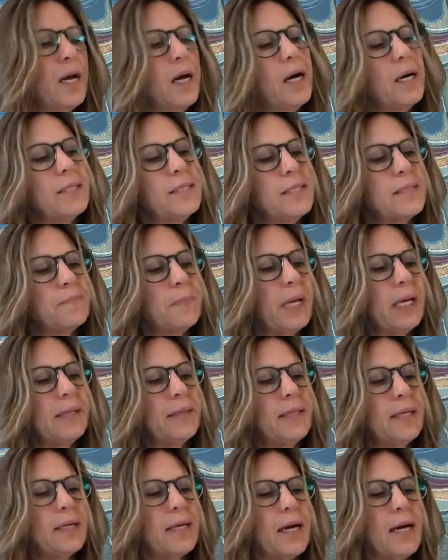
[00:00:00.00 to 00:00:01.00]
I displayed
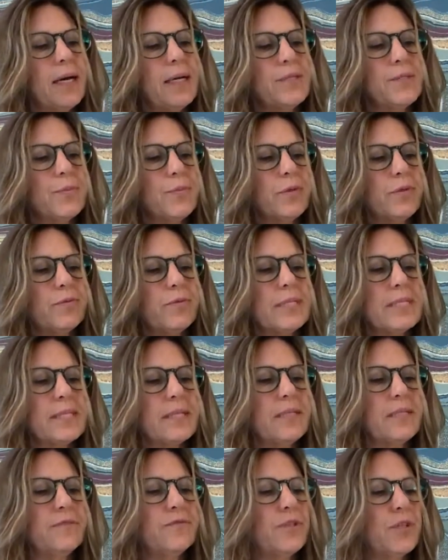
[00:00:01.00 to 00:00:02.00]
the cards we'd
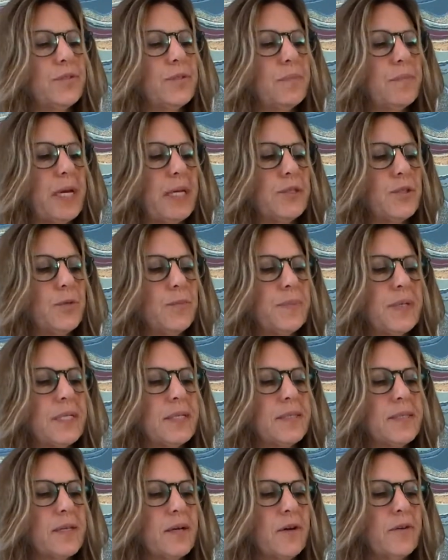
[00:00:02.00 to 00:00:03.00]
received on the
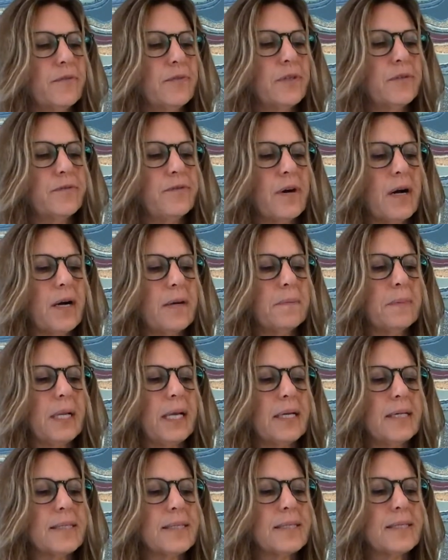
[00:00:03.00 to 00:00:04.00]
mantelpiece over the
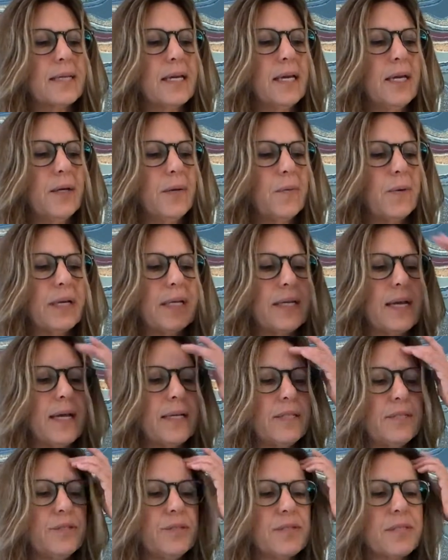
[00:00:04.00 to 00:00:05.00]
fireplace, where
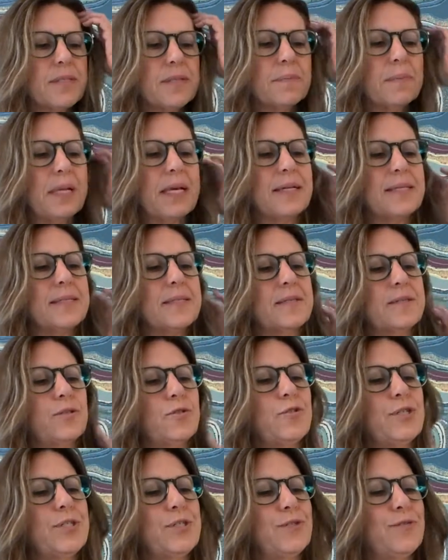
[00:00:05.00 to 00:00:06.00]
Nana used to place
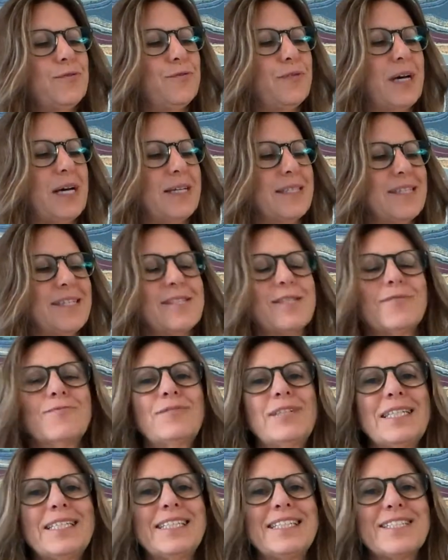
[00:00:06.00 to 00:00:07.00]
crystal vases of
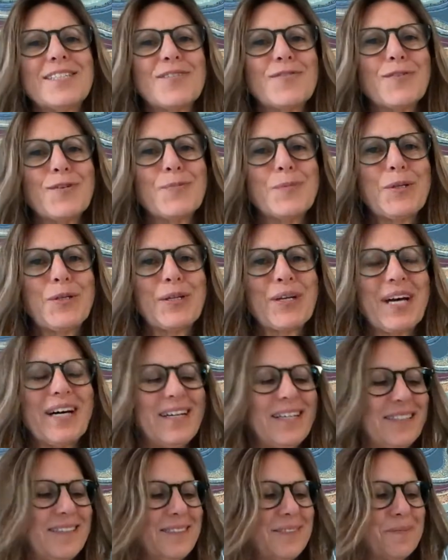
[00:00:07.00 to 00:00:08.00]
lilies from her
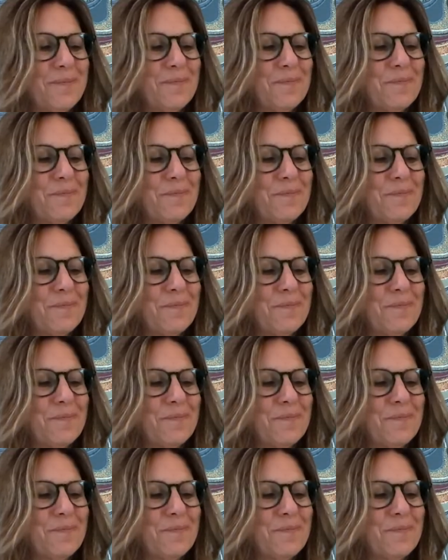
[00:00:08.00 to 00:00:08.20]
garden.